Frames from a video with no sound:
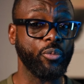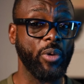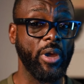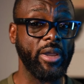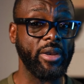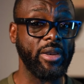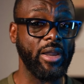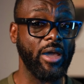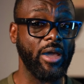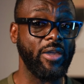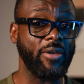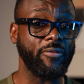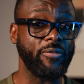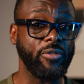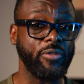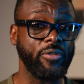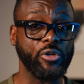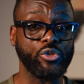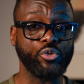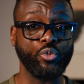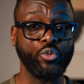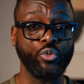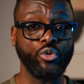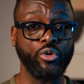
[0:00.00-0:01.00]
it right now, even though
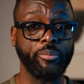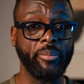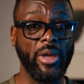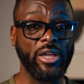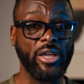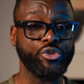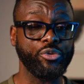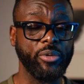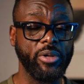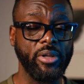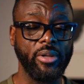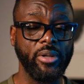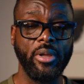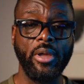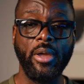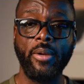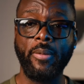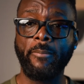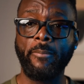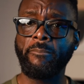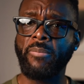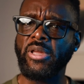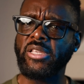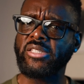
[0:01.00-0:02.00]
it's rudimentary,
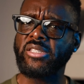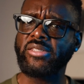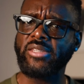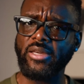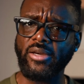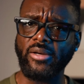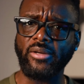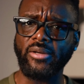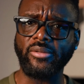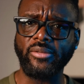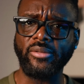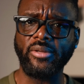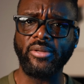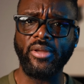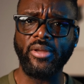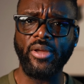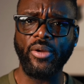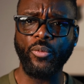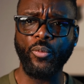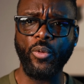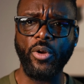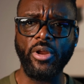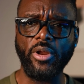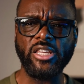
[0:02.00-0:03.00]
but still,
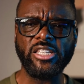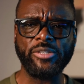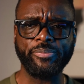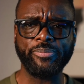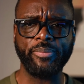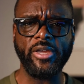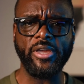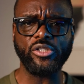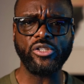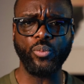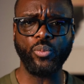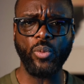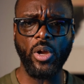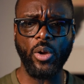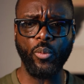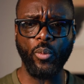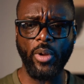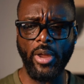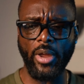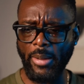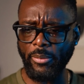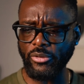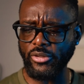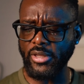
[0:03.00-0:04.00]
we're in a space where
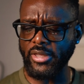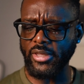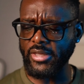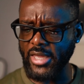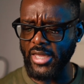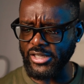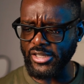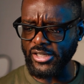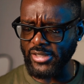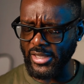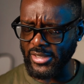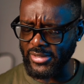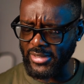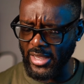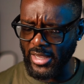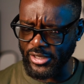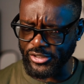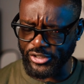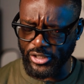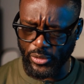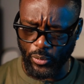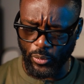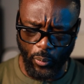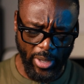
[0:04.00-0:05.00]
we're able to engage
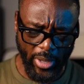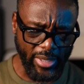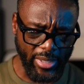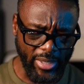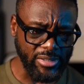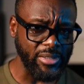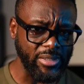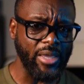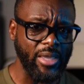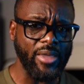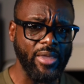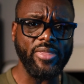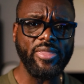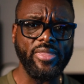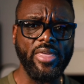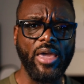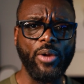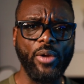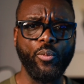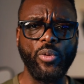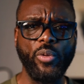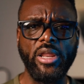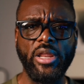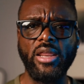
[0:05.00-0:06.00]
technology in ways
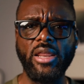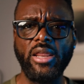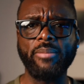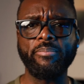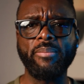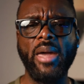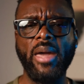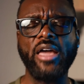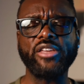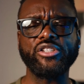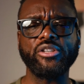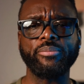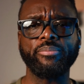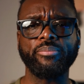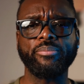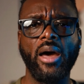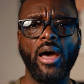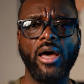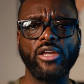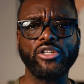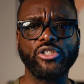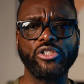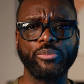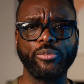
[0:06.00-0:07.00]
that we didn't imagine
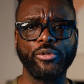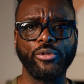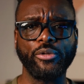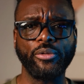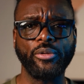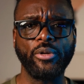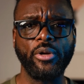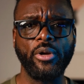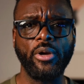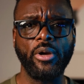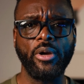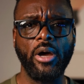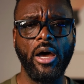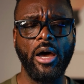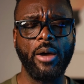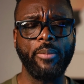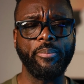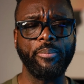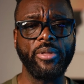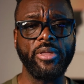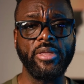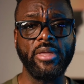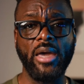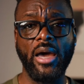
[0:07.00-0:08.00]
possible
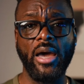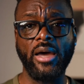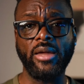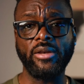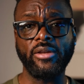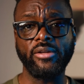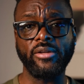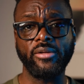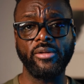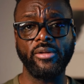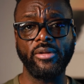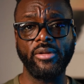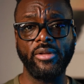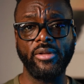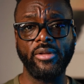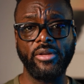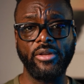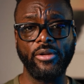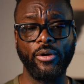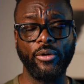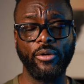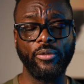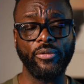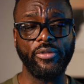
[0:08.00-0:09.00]
um, beyond
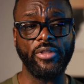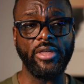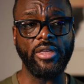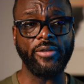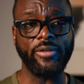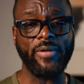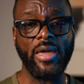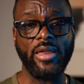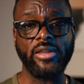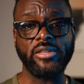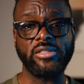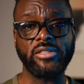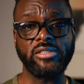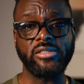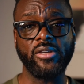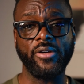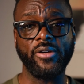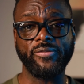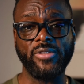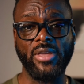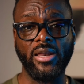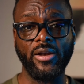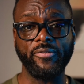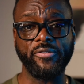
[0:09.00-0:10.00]
you know the fantasies
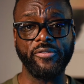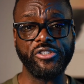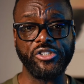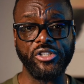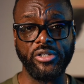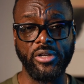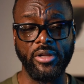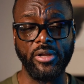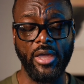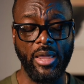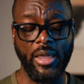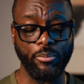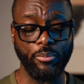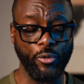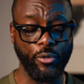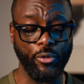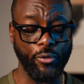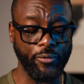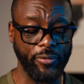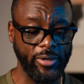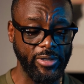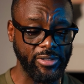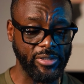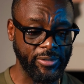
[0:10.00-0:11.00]
of television and
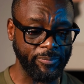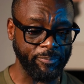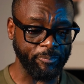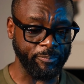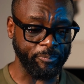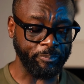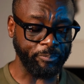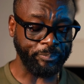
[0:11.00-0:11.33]
movies.